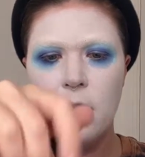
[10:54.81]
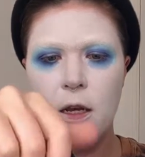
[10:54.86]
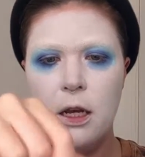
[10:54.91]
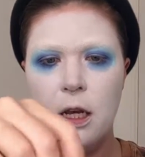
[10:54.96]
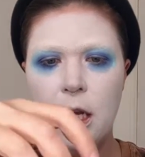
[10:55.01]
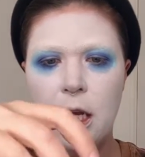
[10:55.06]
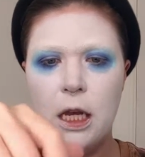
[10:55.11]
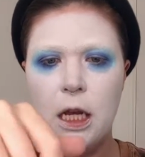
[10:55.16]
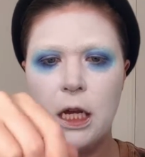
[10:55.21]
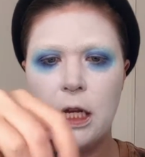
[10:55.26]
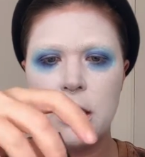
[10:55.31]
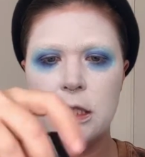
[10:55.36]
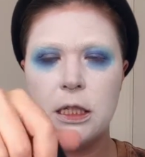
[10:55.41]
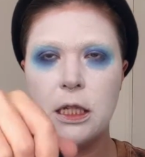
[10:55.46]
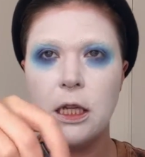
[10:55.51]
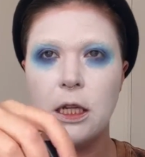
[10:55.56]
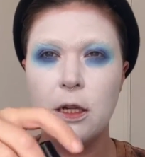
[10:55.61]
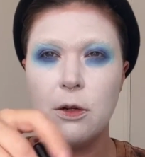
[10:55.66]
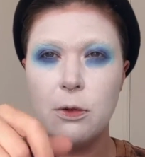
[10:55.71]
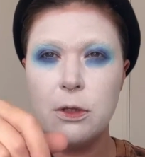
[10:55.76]
NYX
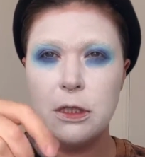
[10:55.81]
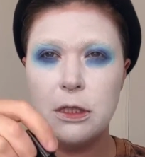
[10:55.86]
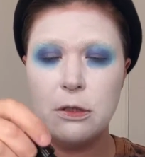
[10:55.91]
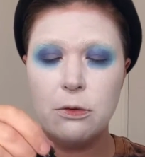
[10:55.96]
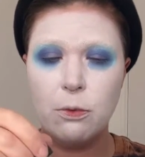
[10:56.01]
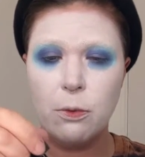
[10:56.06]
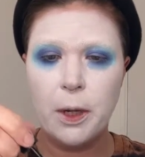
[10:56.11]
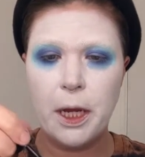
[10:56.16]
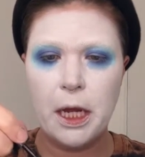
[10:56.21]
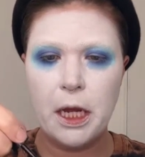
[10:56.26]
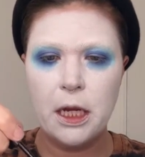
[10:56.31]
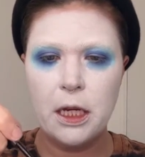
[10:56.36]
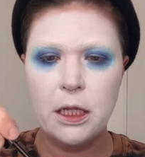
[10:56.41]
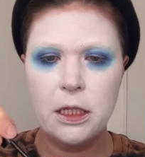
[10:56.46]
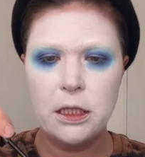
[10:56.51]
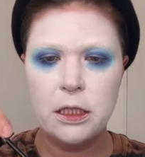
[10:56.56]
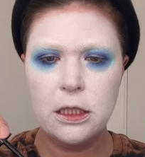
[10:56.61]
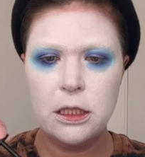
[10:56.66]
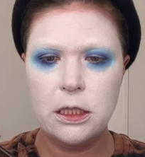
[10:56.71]
Liquid Suede